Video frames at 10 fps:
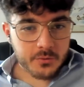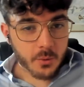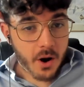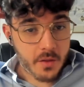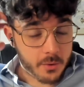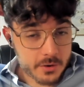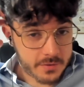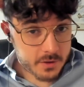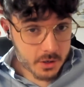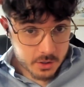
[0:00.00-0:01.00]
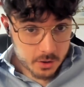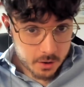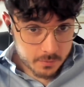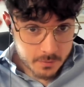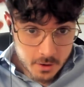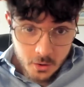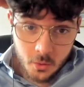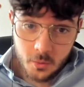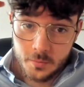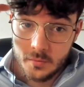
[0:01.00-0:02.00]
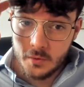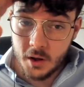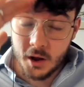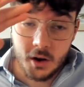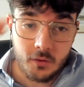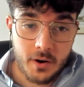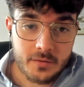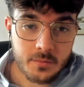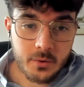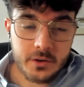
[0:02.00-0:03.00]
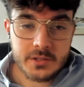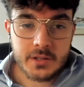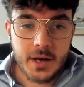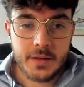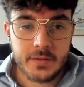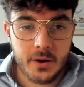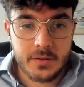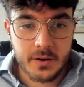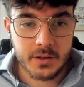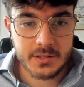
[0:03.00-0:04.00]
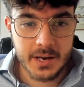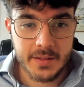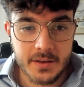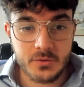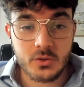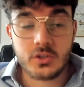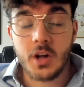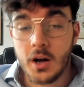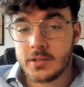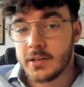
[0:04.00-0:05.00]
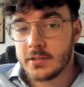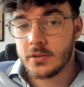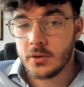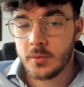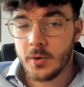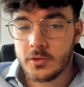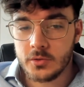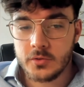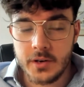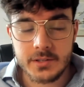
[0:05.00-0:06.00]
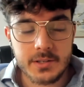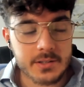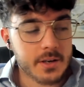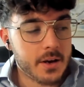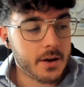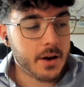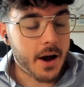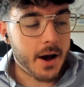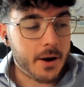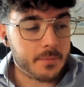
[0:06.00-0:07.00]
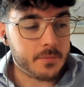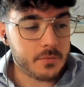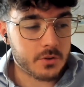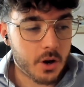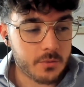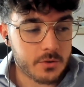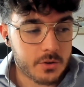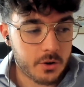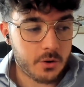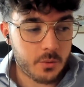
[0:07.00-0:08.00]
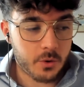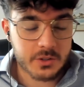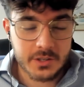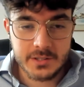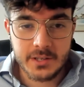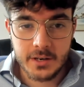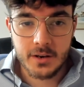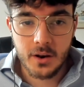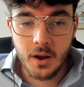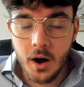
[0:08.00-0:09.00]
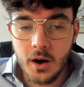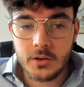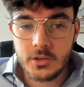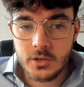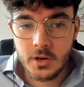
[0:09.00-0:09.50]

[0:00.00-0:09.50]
a while. And the boys have touched on a lot of relevant points there. The only thing I'd say that if you're starting to do commercials resis, don't do what's considered a large